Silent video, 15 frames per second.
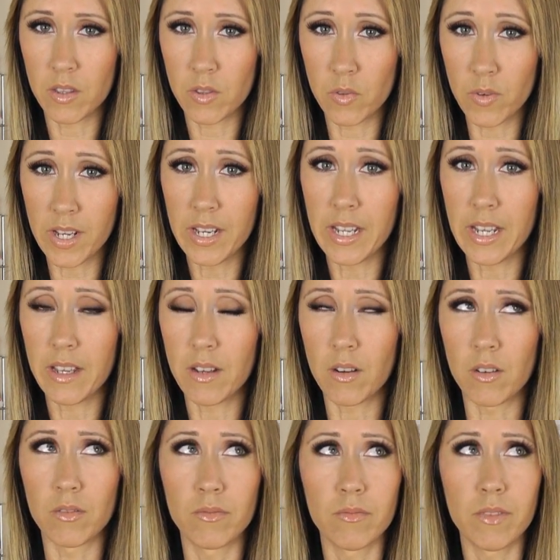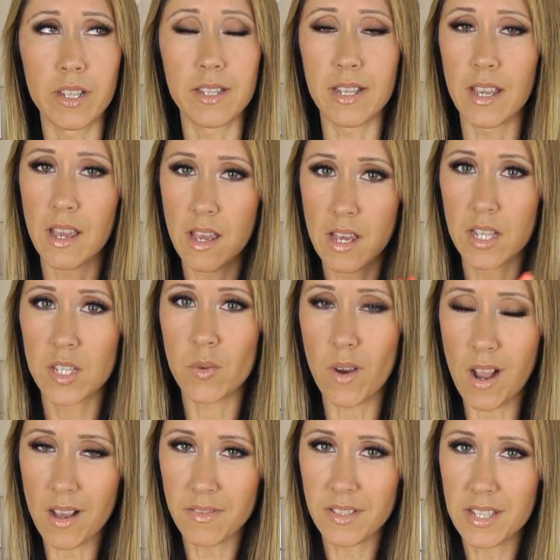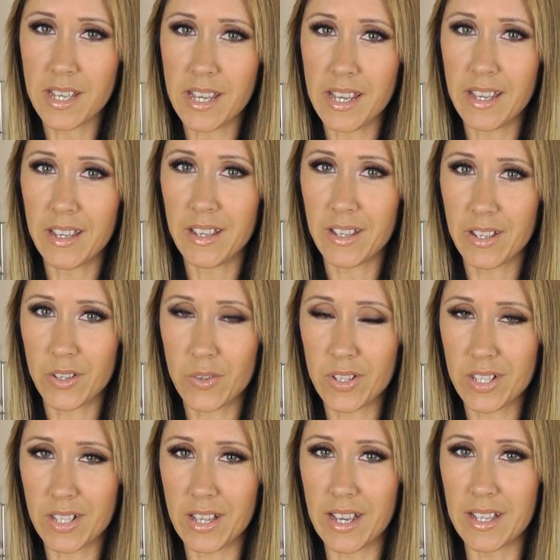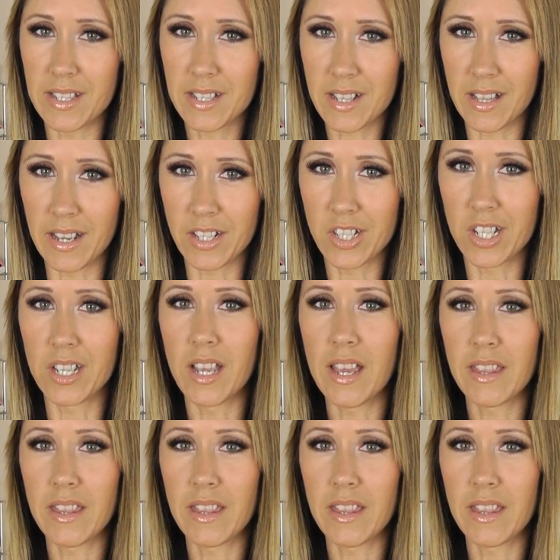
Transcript: 3D, or let's see, Swarovski crystallized collection,